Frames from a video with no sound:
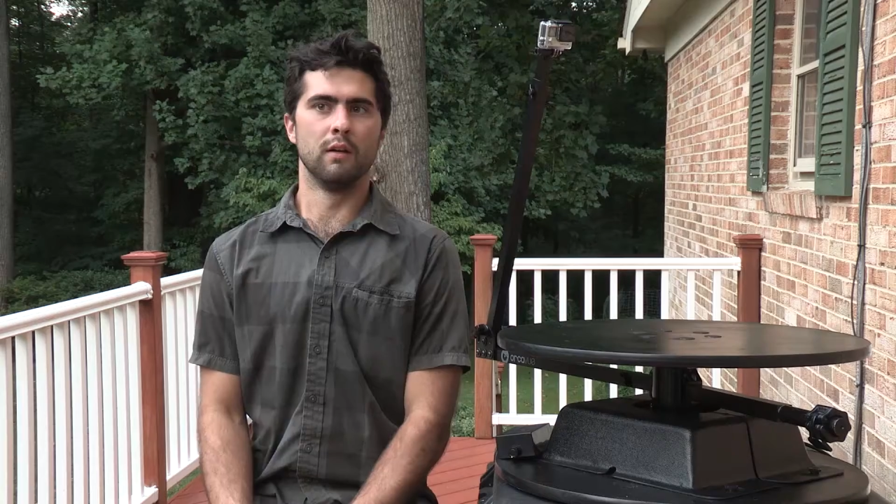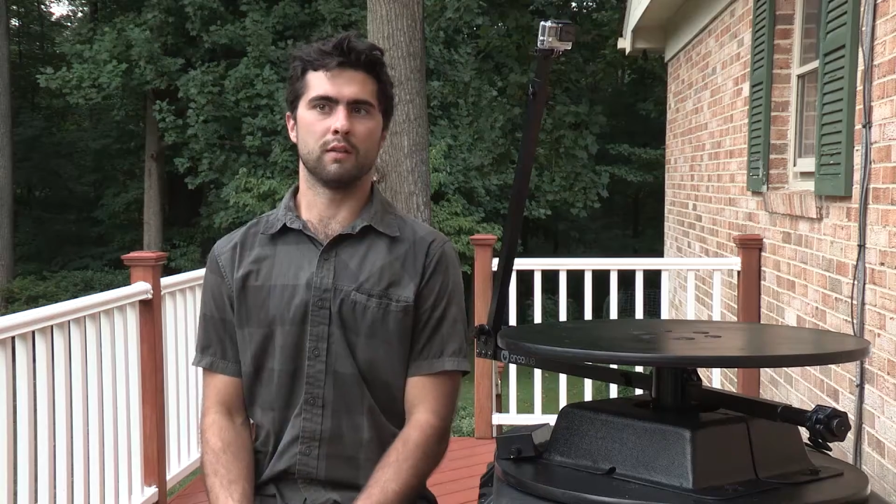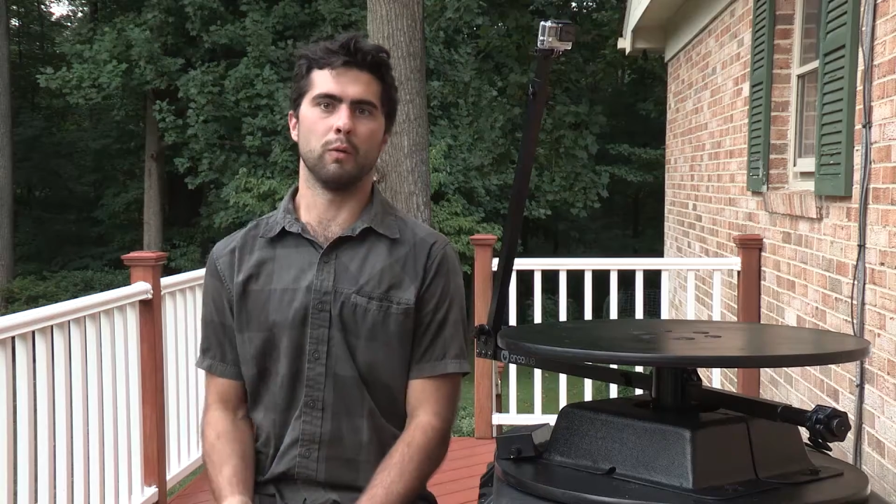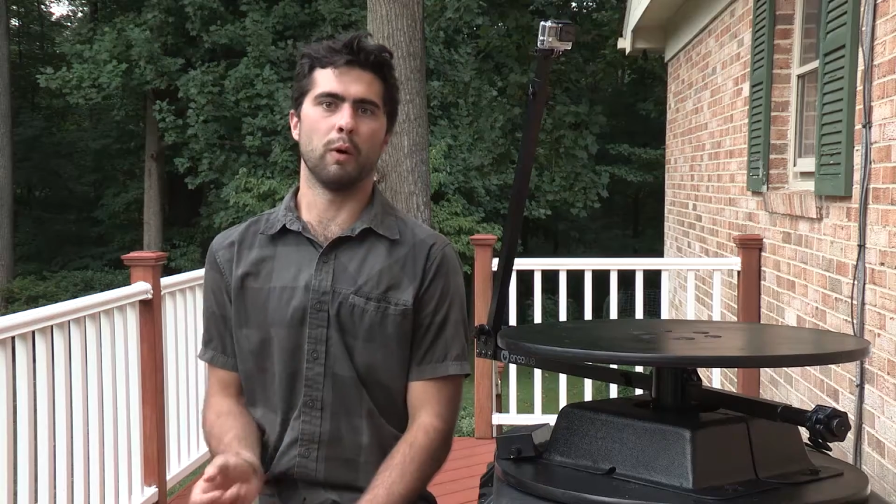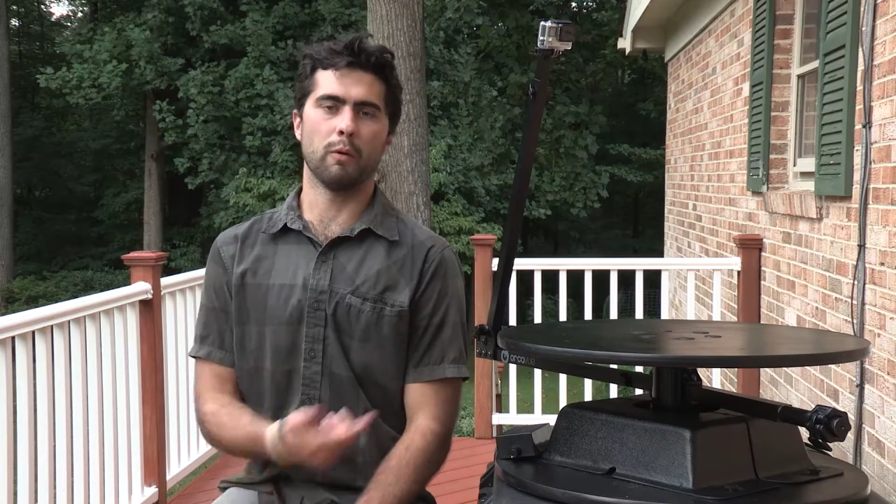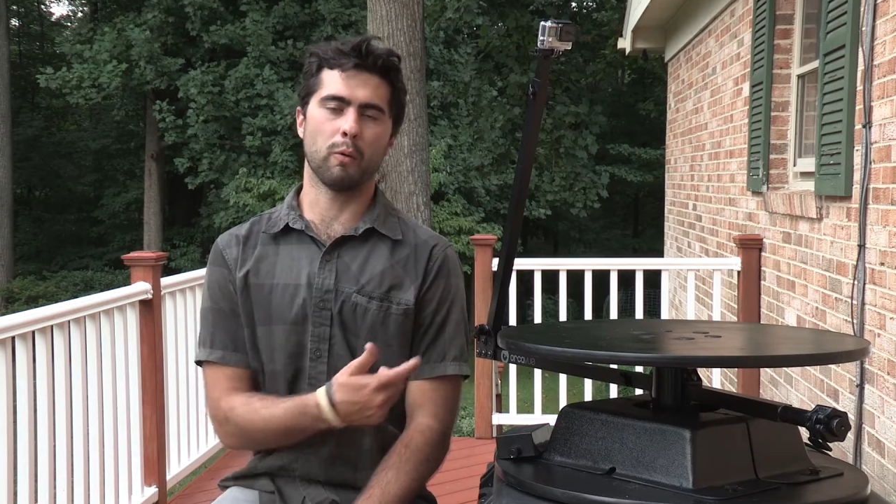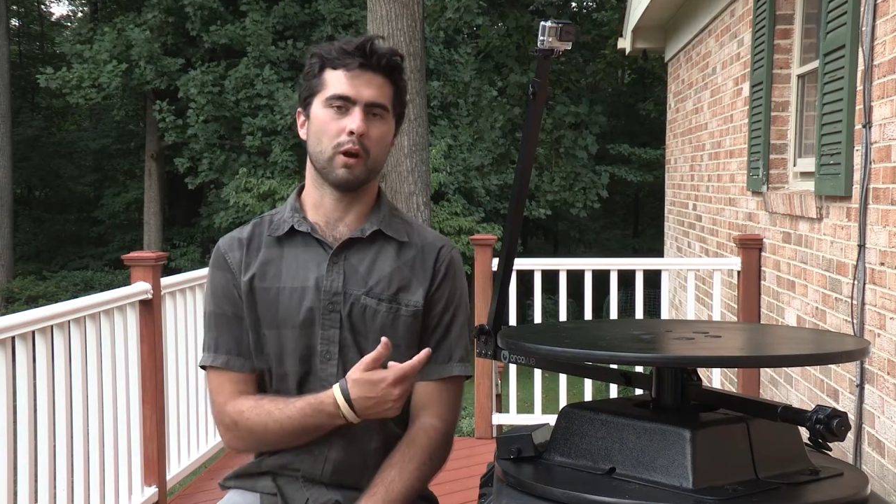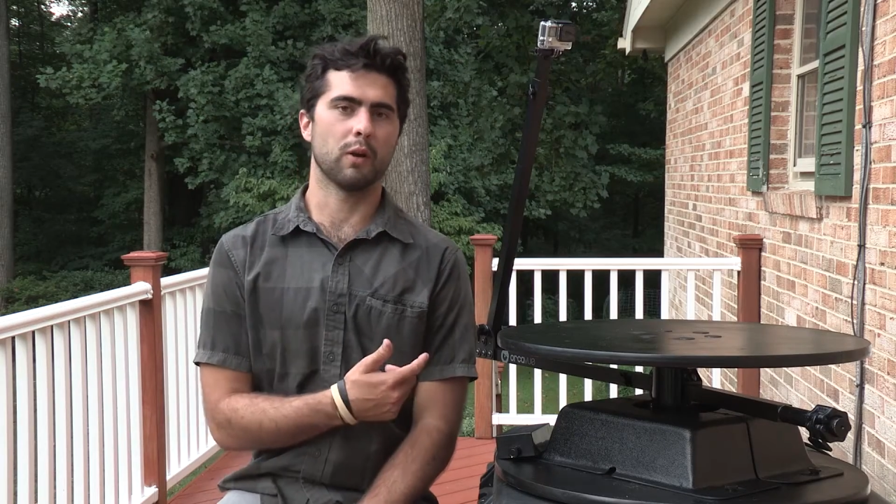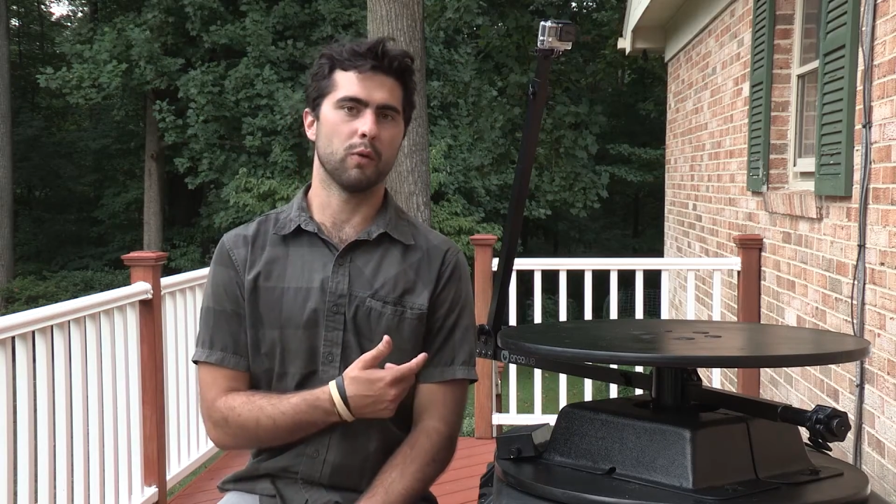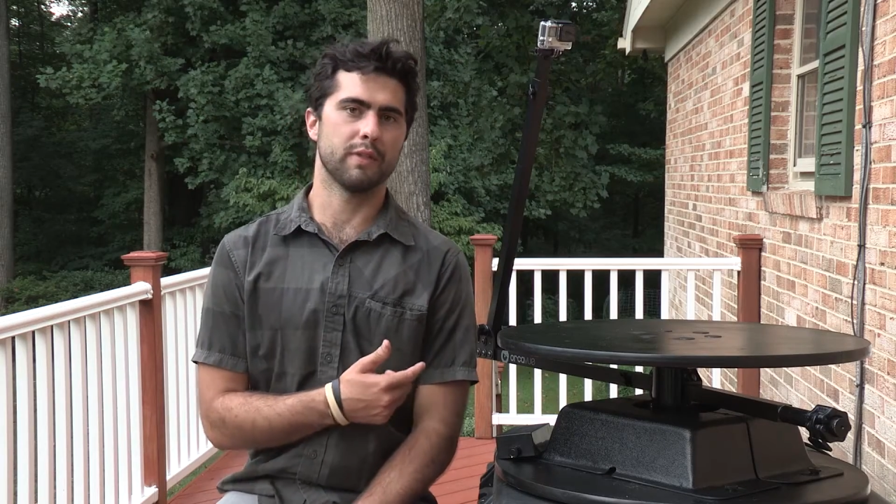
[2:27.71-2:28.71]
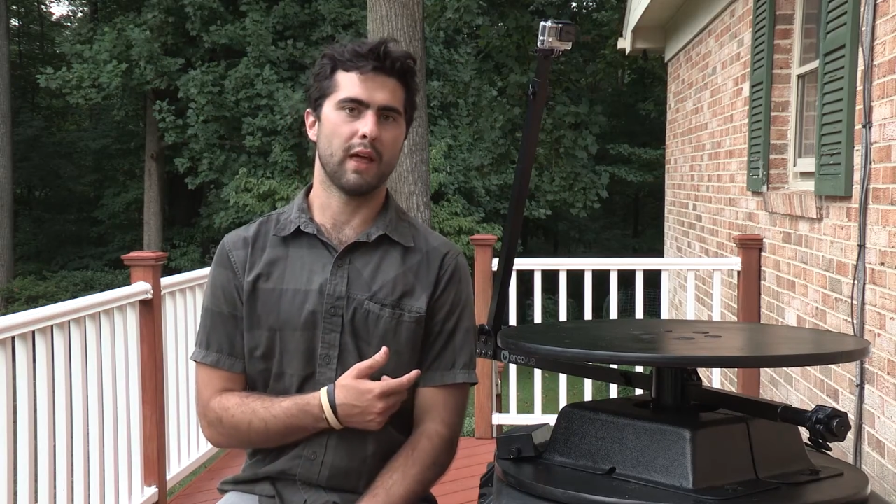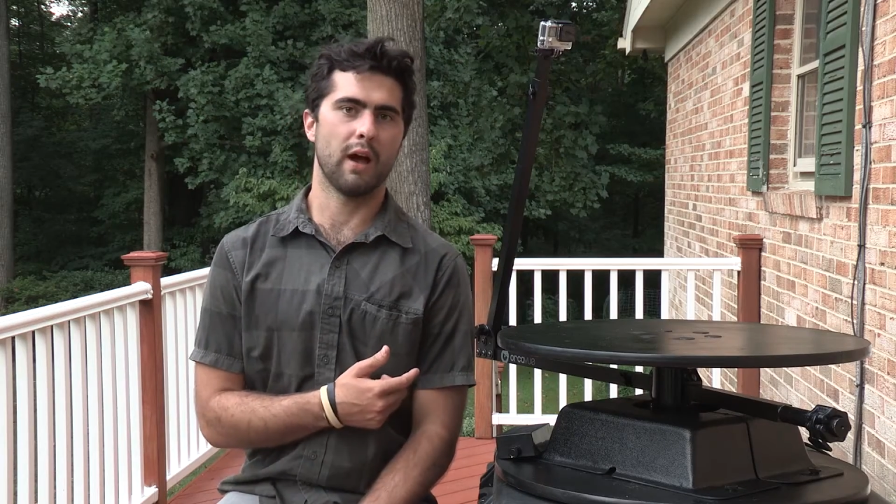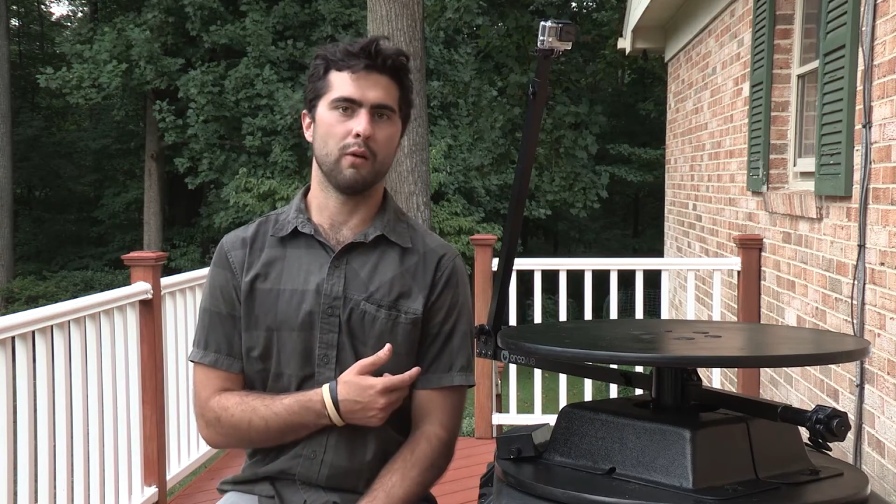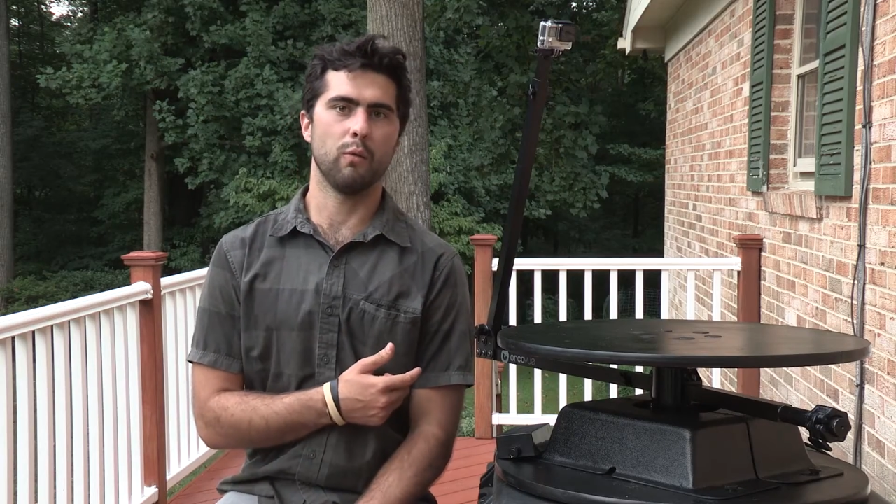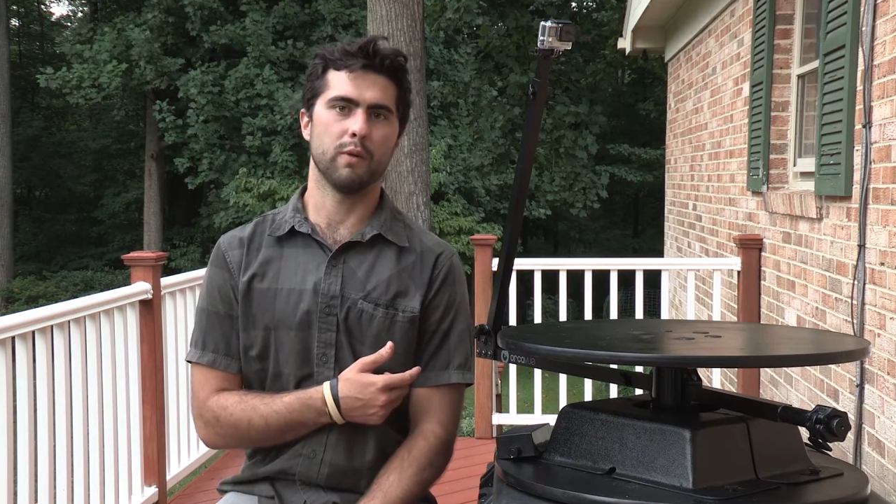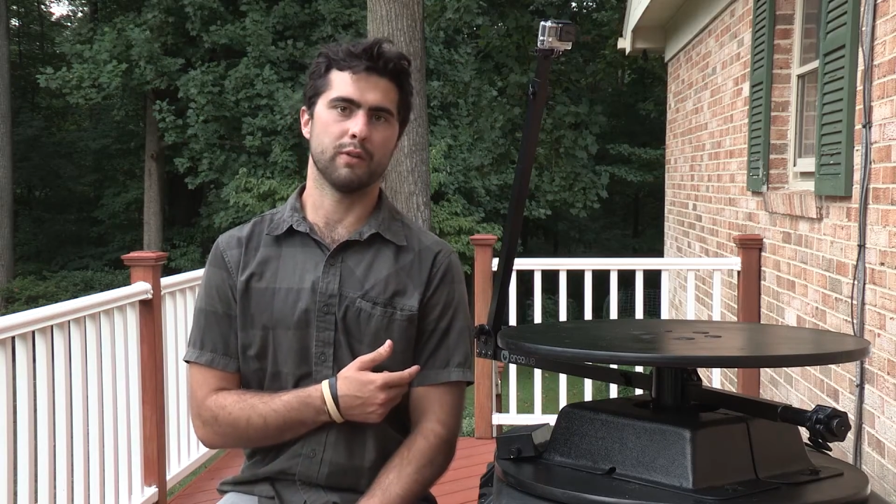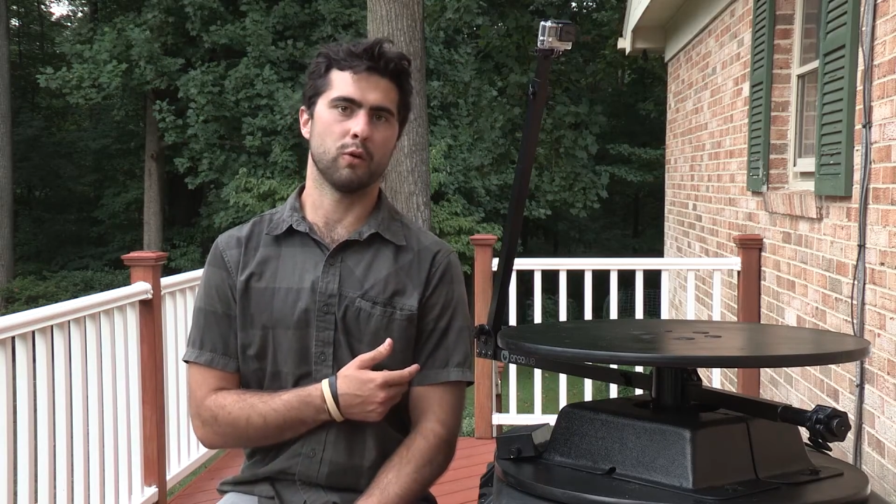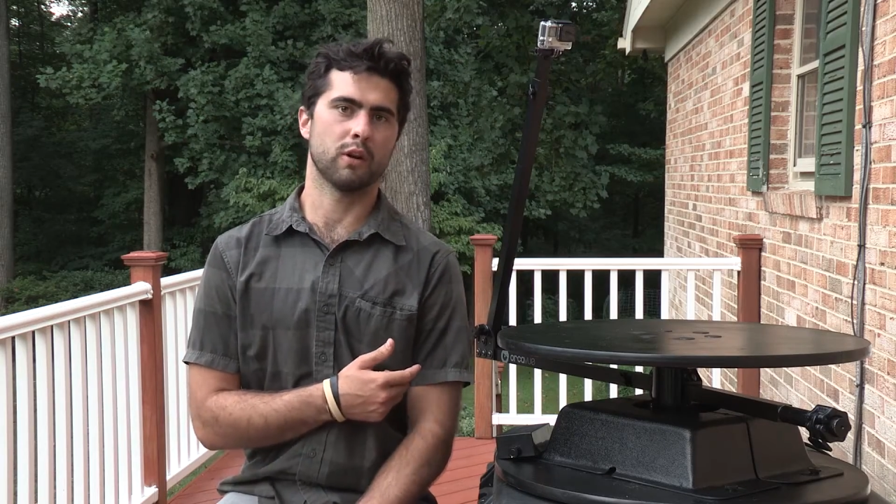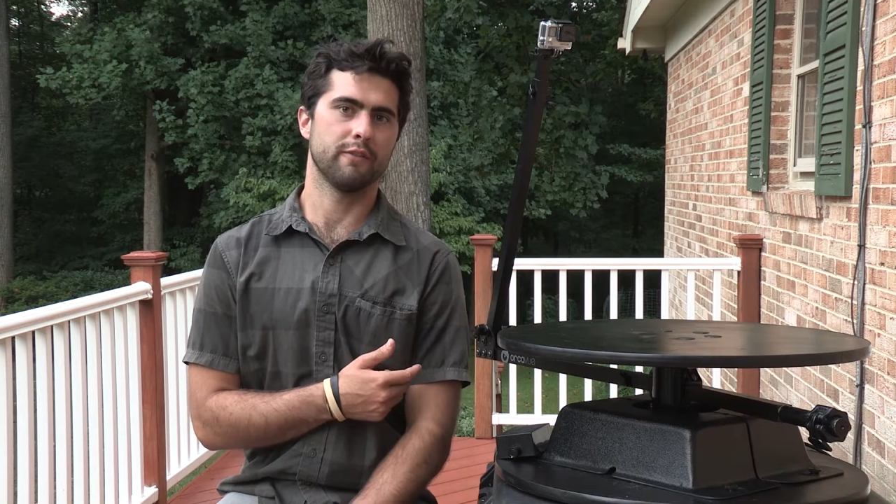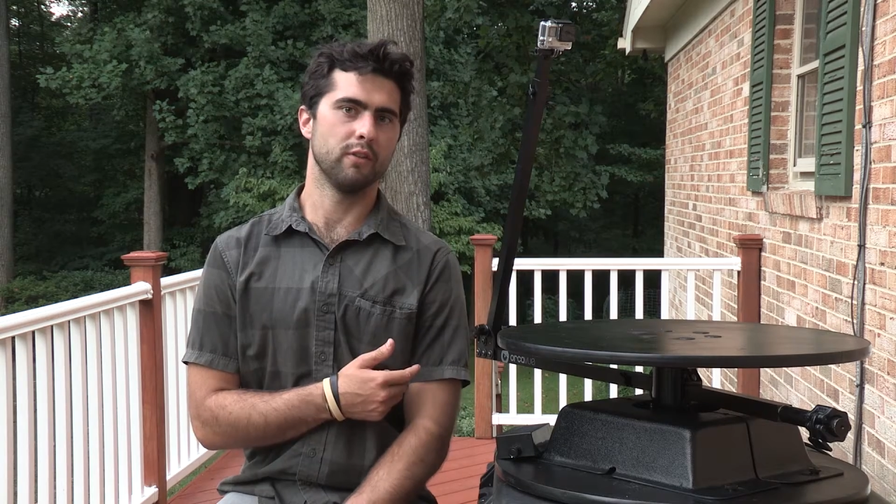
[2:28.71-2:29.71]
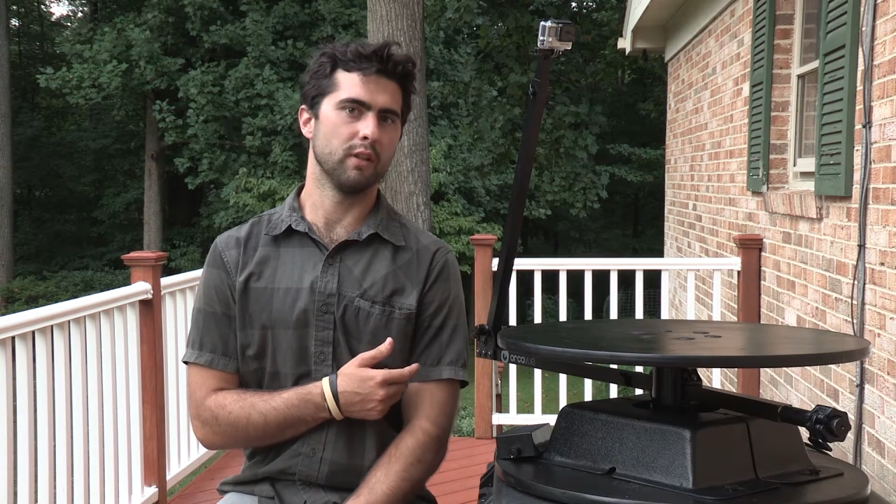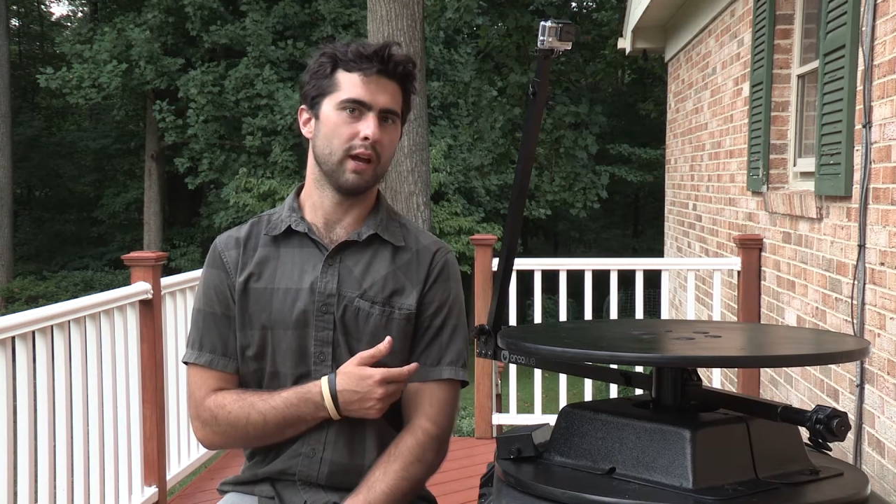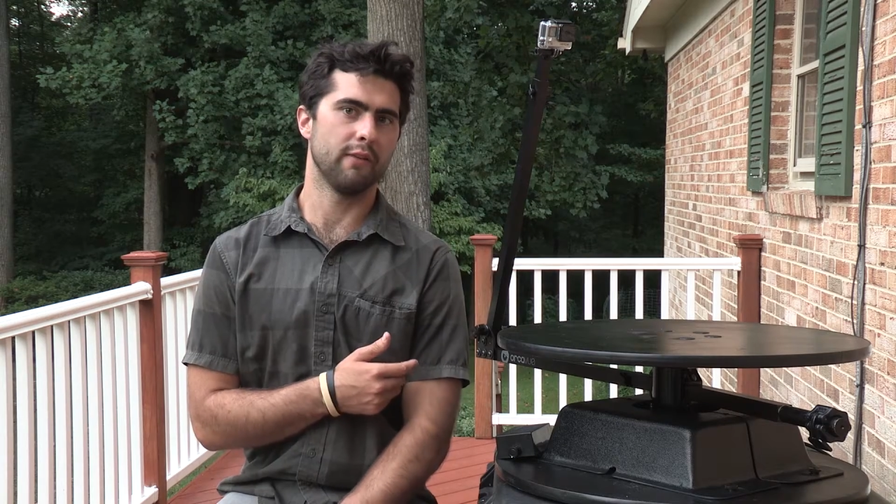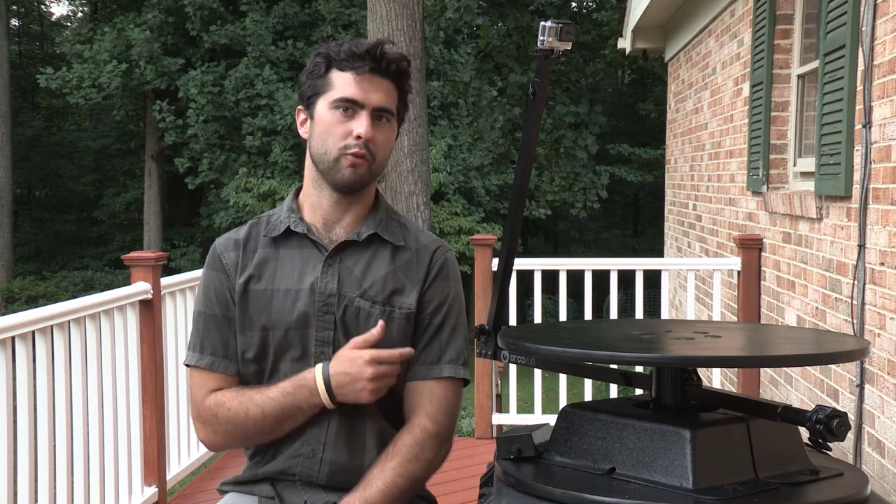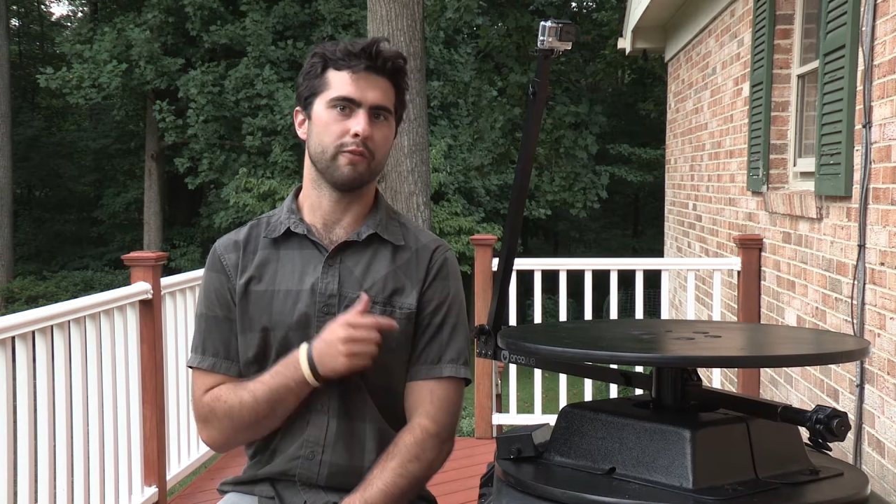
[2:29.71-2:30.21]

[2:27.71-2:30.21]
So what we're working with now with the OrcaVue Life,